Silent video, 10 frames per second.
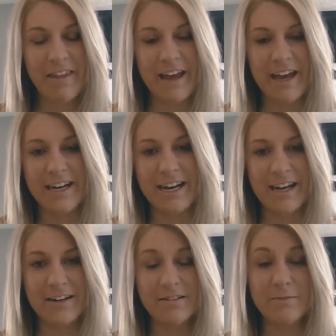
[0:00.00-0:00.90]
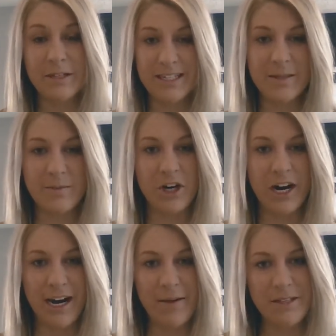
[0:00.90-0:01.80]
And again, please
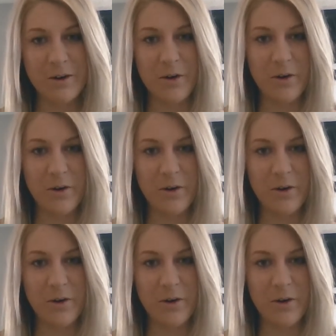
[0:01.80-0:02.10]
subscribe so